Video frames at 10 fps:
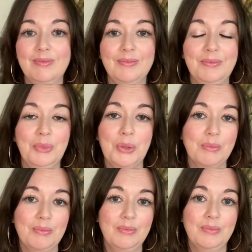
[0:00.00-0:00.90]
what
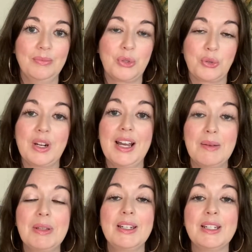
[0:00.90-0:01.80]
was going to
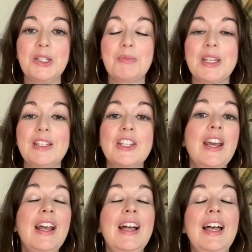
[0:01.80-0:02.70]
happen in each page.
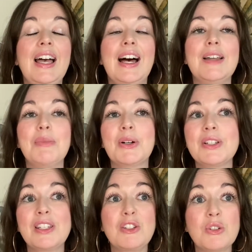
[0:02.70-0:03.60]
And because
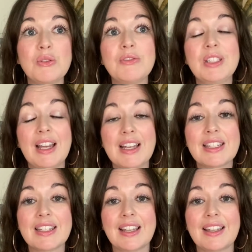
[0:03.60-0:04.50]
he's so
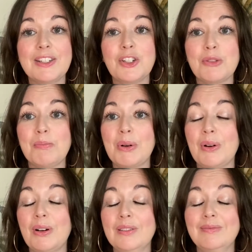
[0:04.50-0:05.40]
fantastic, he just
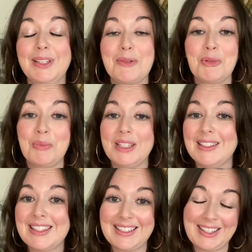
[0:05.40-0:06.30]
brought the
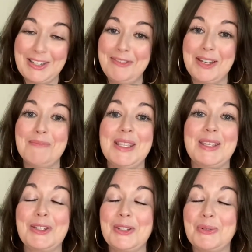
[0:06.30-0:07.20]
Emobeans to life and he made
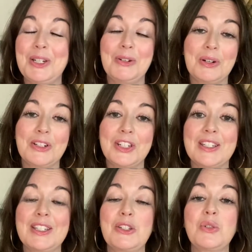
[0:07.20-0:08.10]
this story
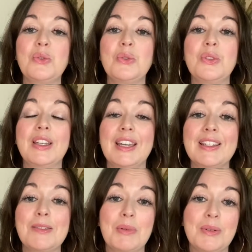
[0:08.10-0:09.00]
gorgeous. So the
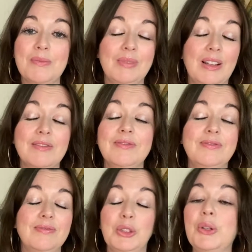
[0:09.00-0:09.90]
kids love
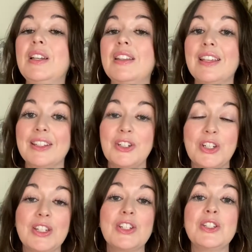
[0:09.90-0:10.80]
looking at the
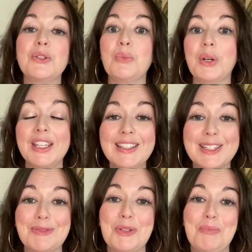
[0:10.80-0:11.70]
illustrations, and what he
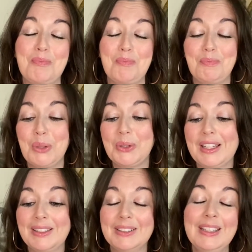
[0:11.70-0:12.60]
did was put
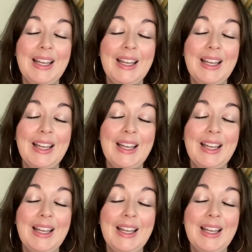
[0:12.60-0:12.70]
little